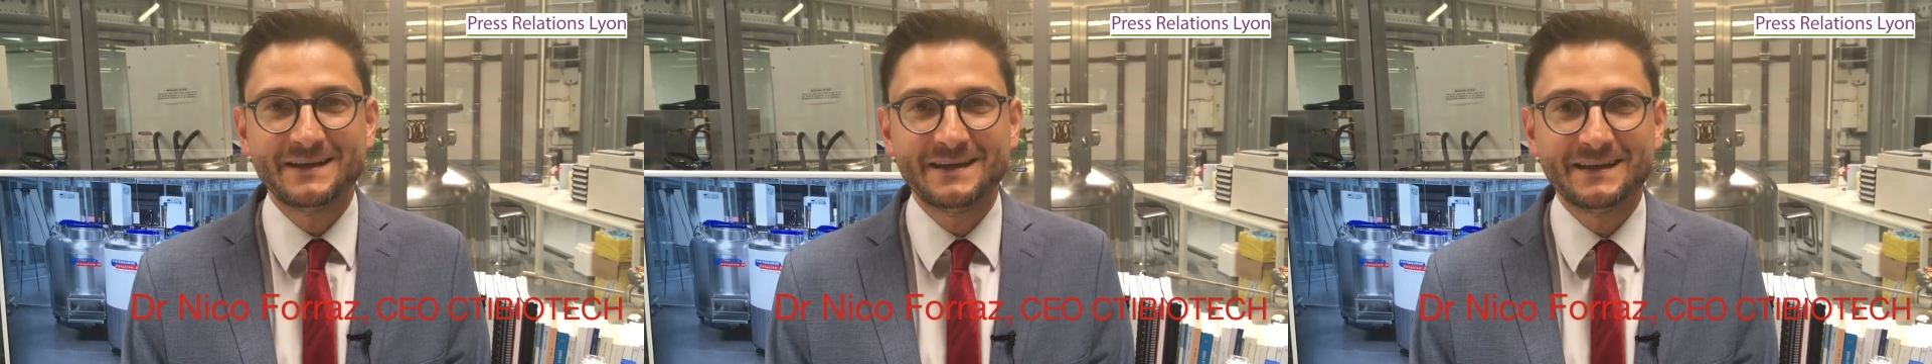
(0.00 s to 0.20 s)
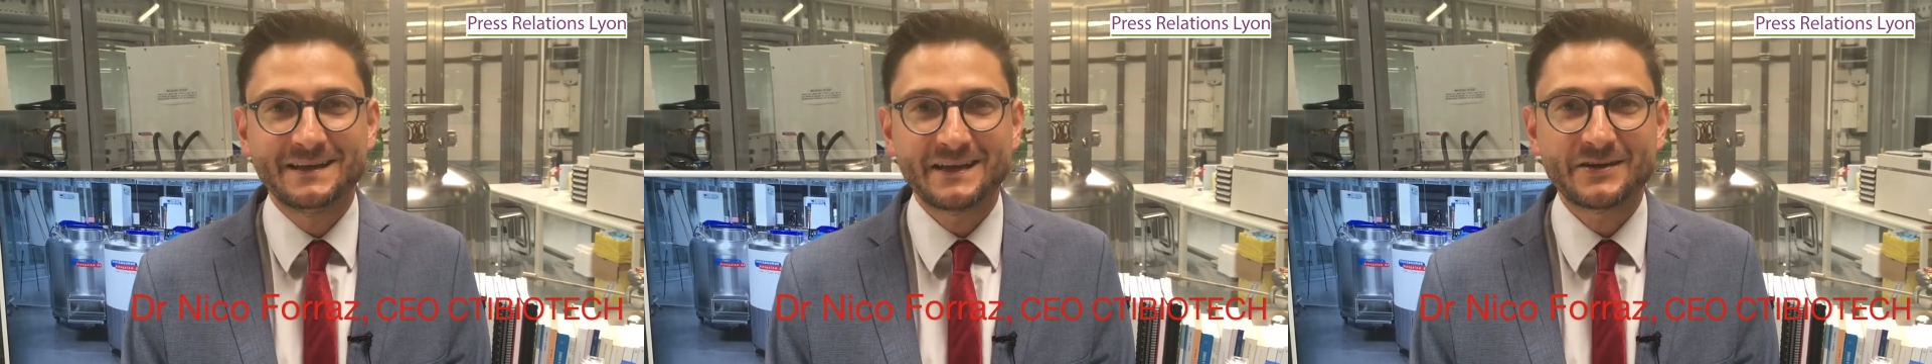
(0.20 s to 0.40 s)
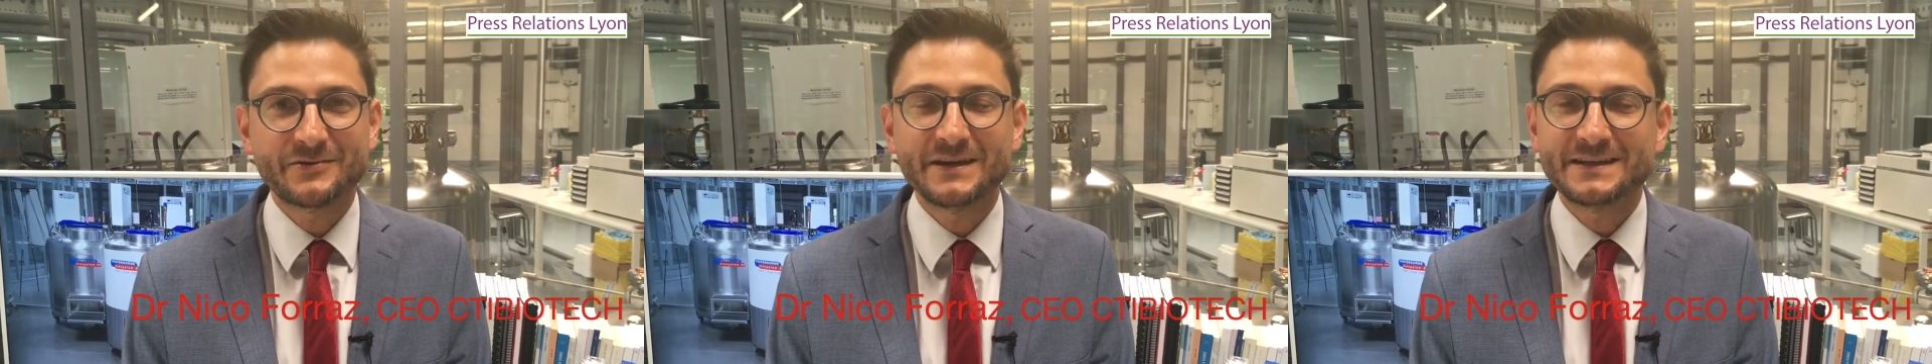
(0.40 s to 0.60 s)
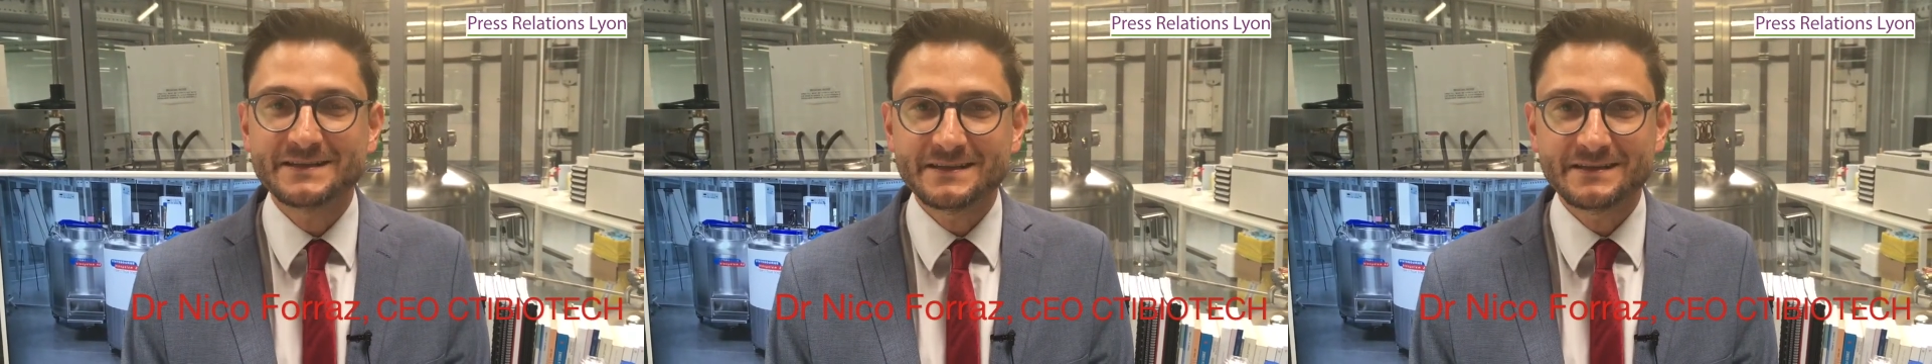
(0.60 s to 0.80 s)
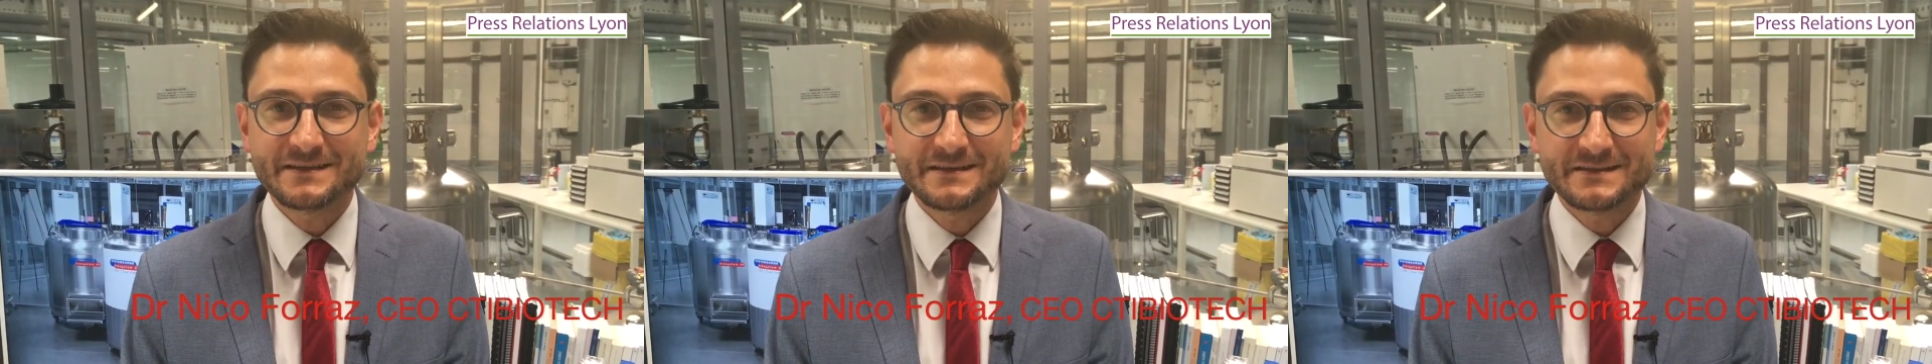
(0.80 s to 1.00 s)
and I
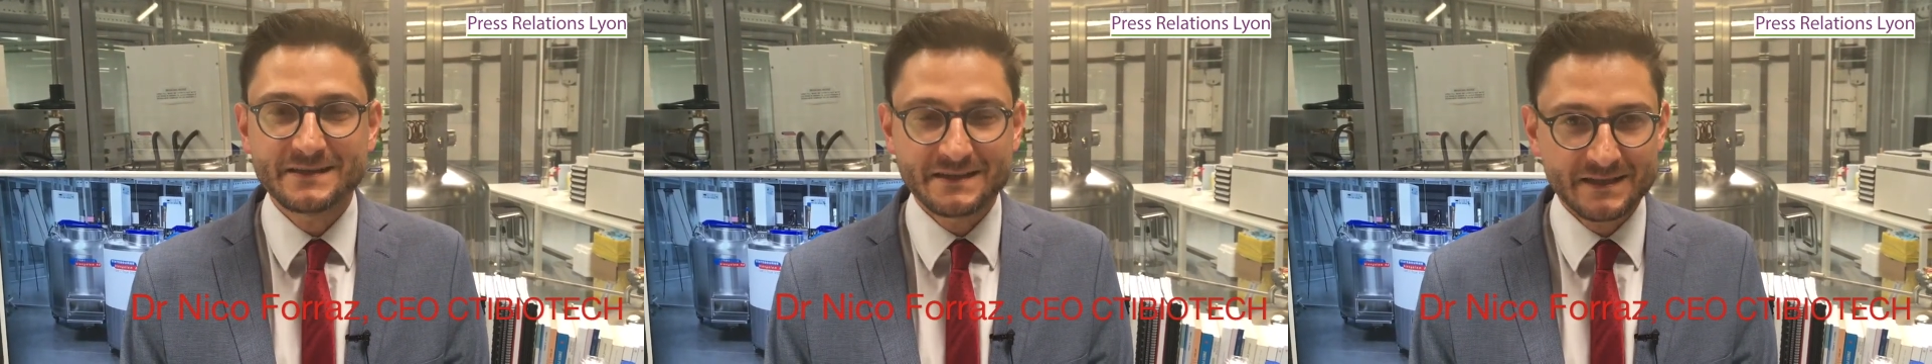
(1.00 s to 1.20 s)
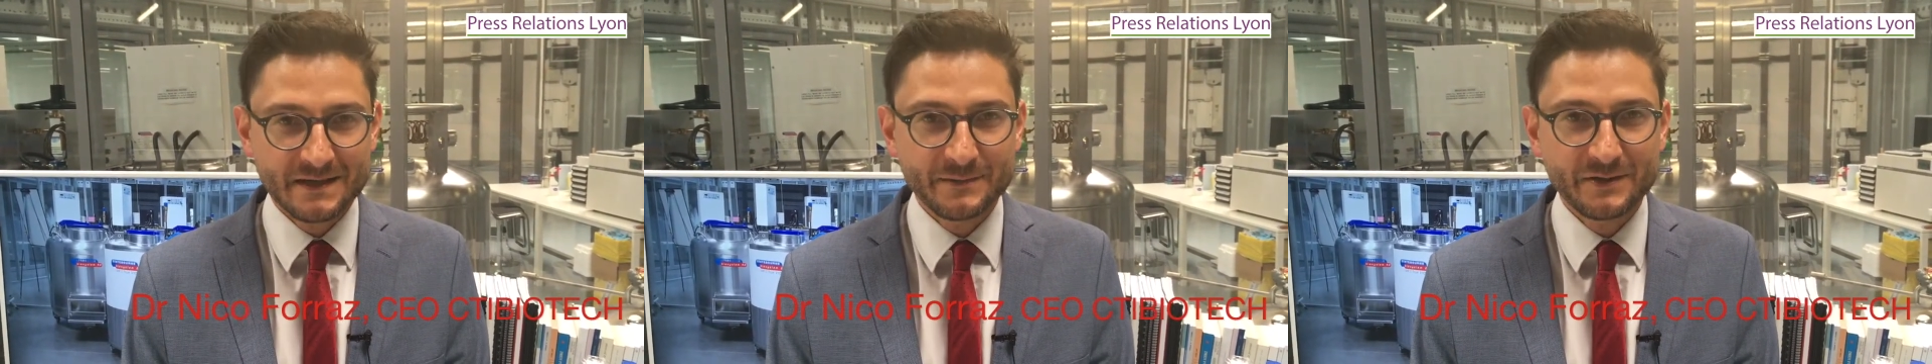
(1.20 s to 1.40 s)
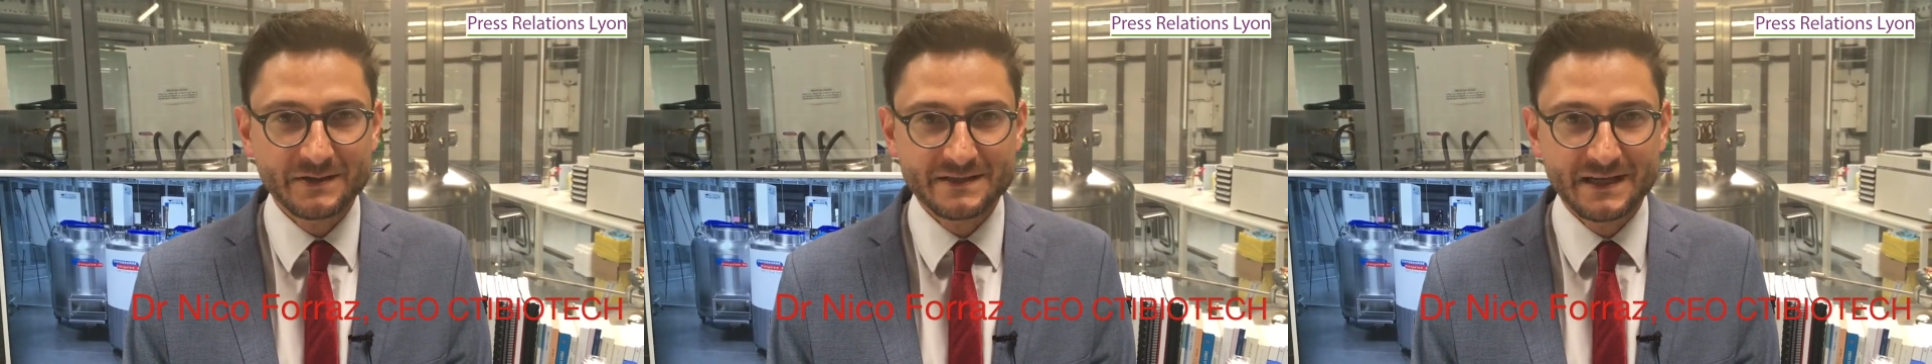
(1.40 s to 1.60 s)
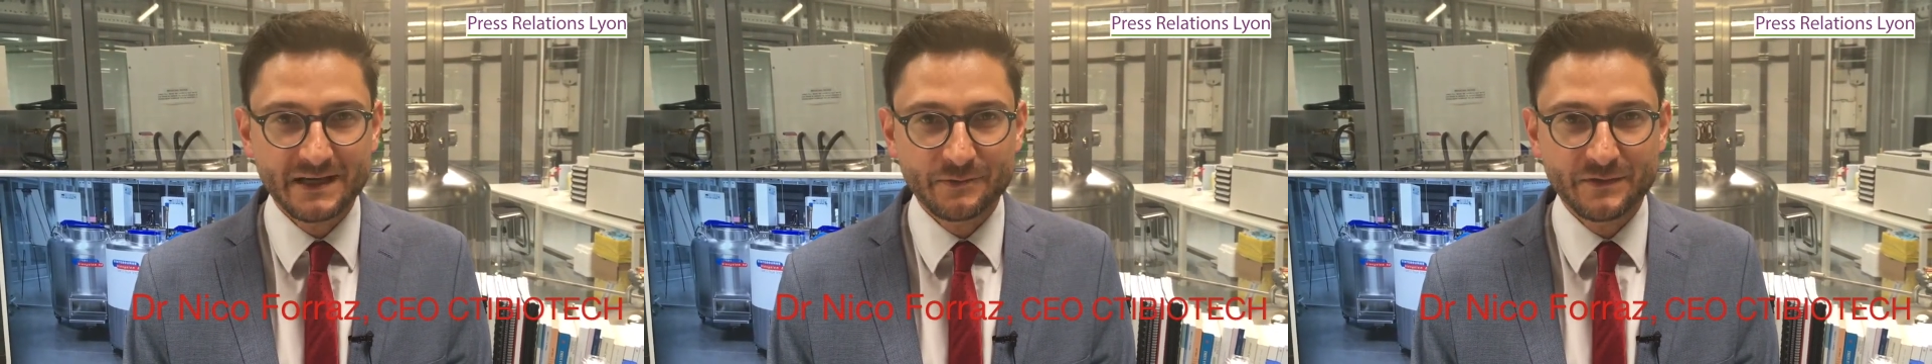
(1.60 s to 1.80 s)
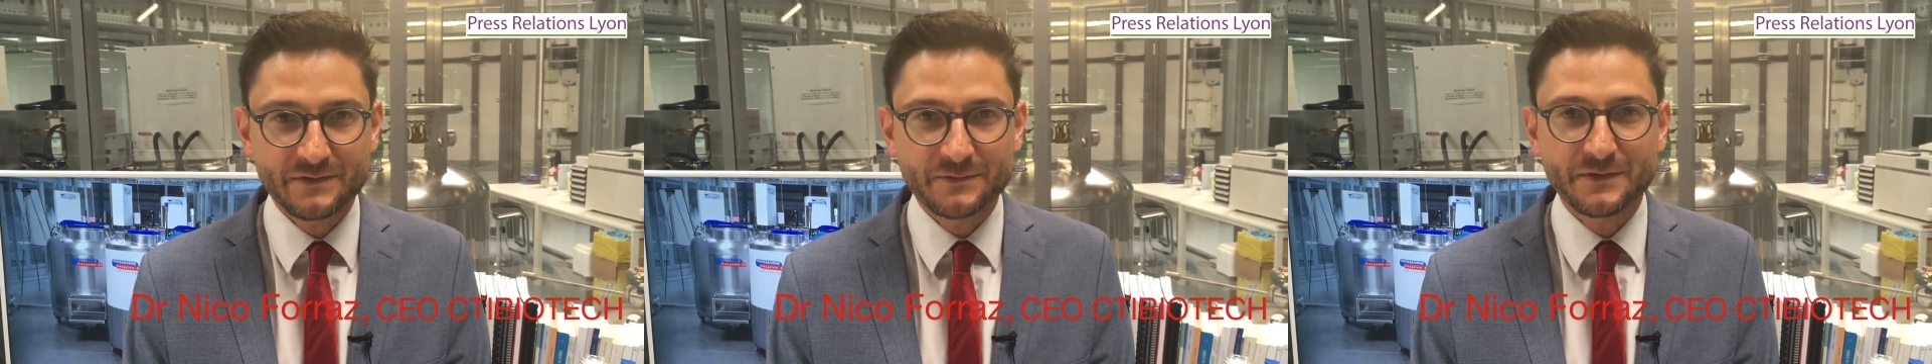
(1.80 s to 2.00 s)
created CTI
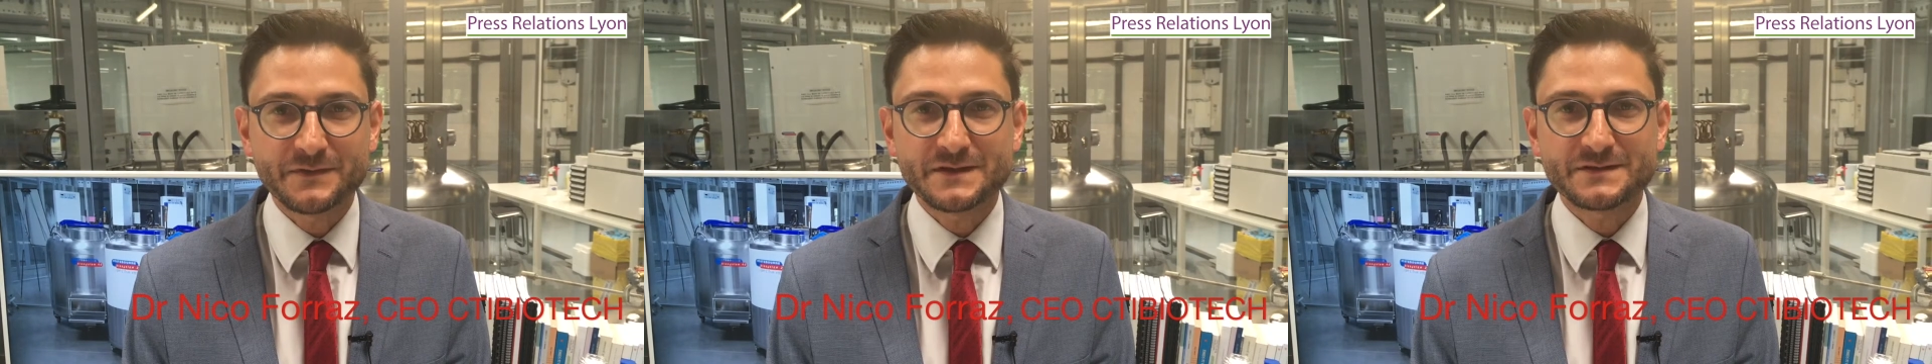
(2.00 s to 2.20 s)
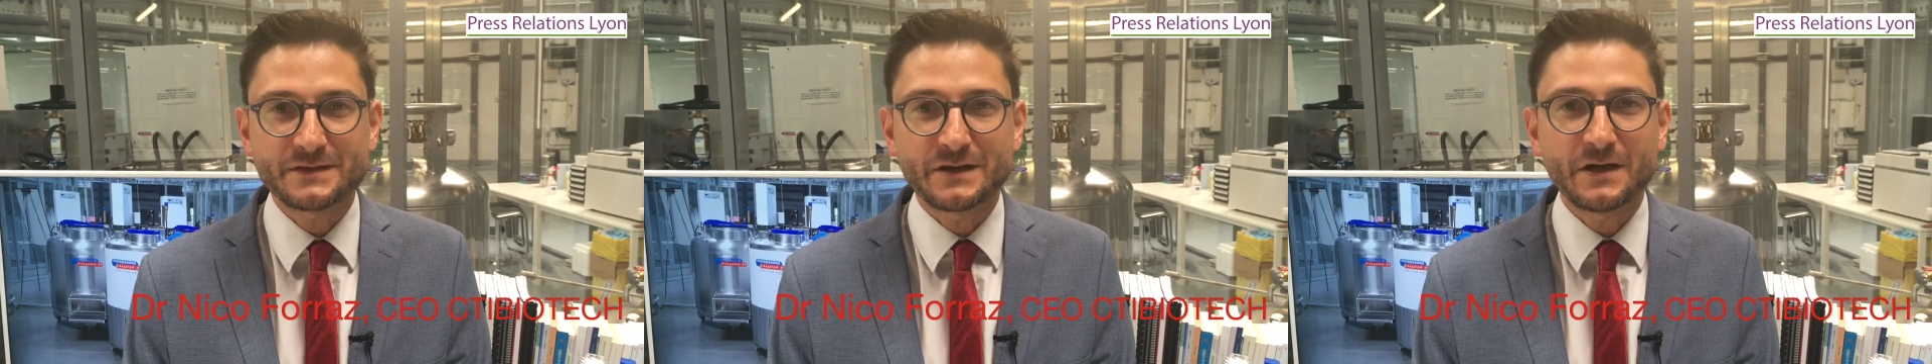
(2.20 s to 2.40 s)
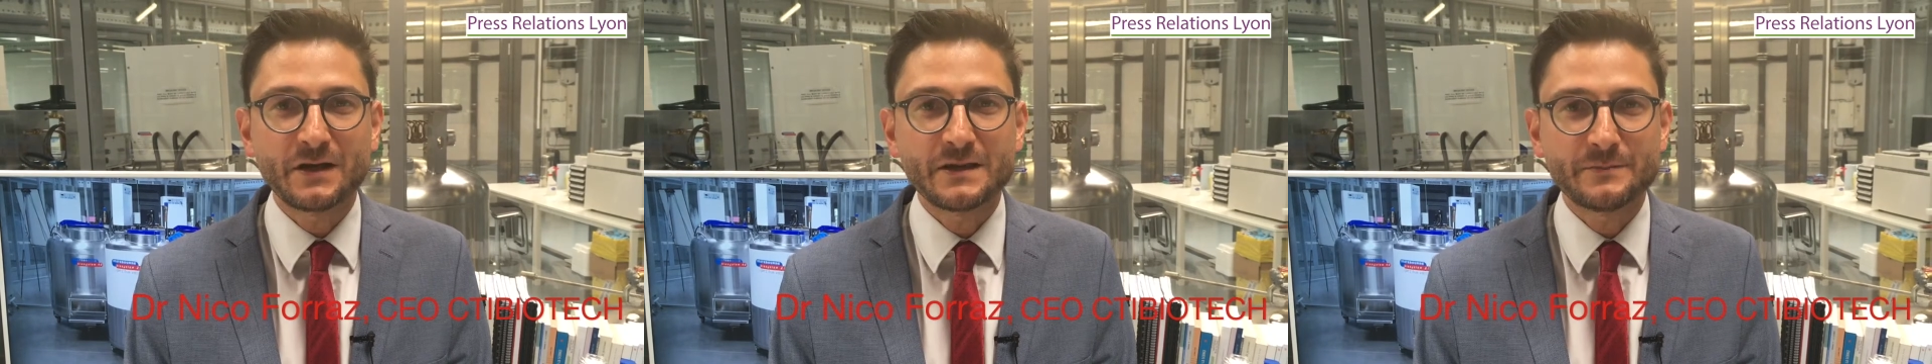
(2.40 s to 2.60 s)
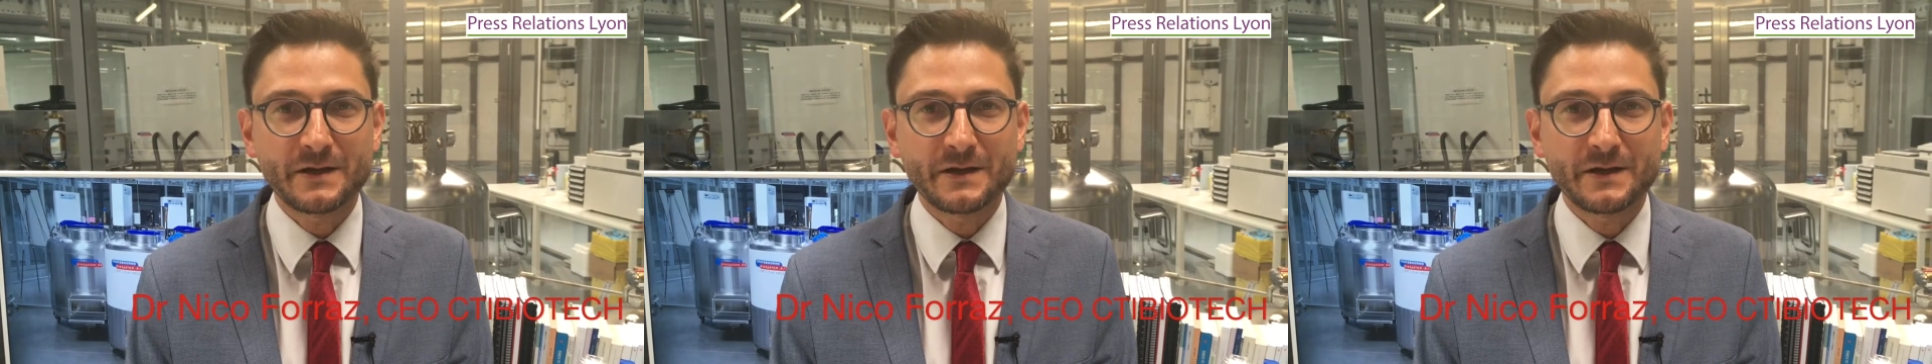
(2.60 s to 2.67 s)
Biotech with Professor Colin